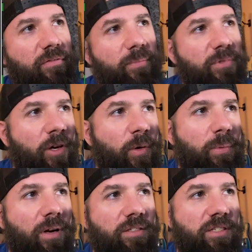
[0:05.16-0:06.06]
from Tone
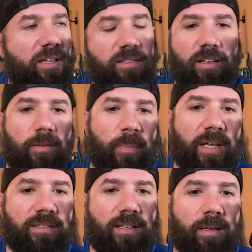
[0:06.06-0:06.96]
Projects called
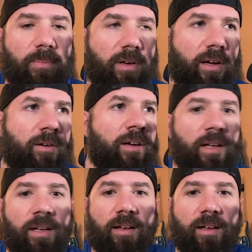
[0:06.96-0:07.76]
Lane Pro.